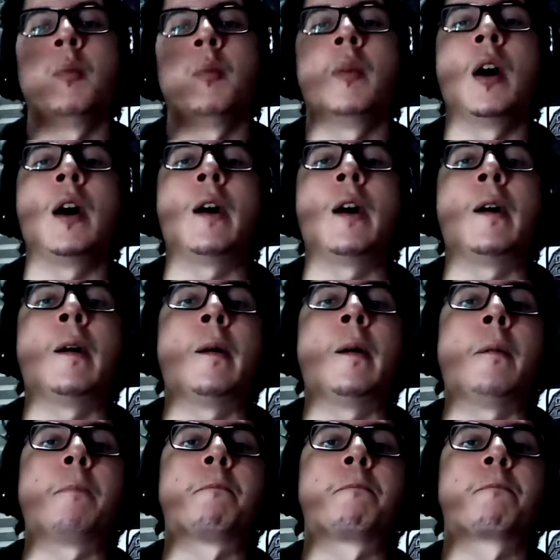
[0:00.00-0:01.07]

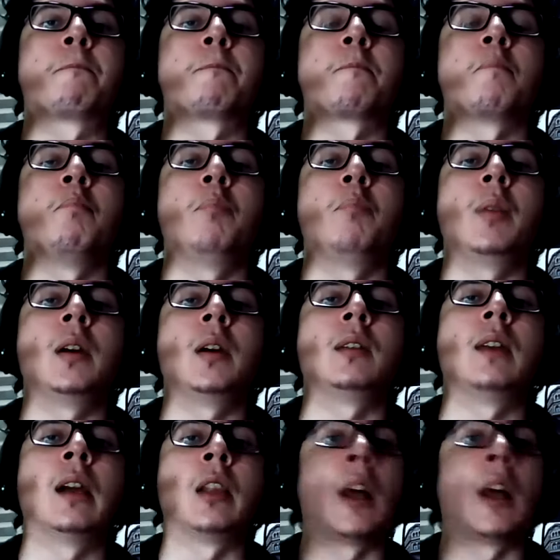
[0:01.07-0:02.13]
Um, but
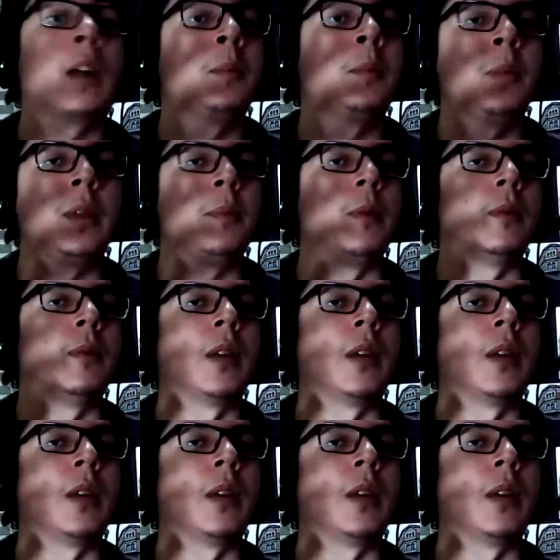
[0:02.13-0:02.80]
a lot of people,